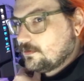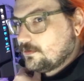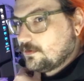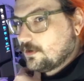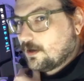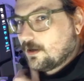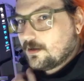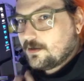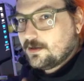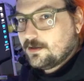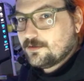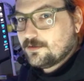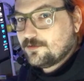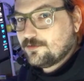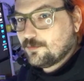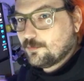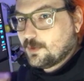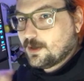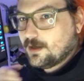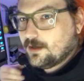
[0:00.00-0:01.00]
the audio
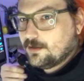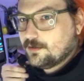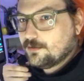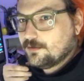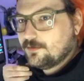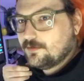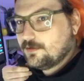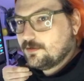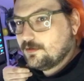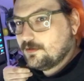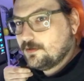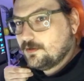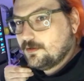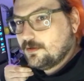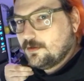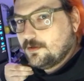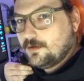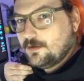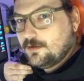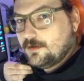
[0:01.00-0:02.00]
is wild.
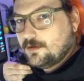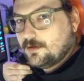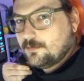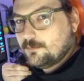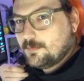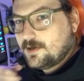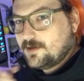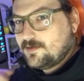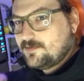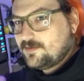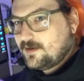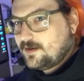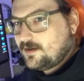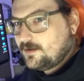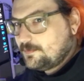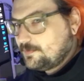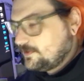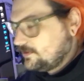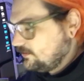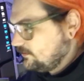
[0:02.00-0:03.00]
My
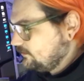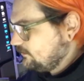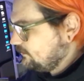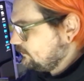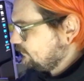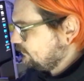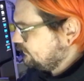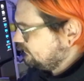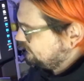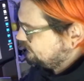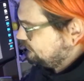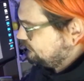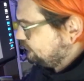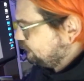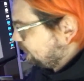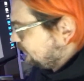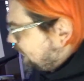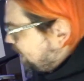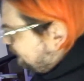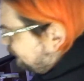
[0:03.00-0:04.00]
setup is
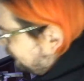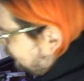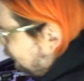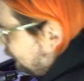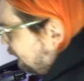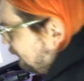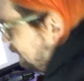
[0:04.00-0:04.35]
shameful.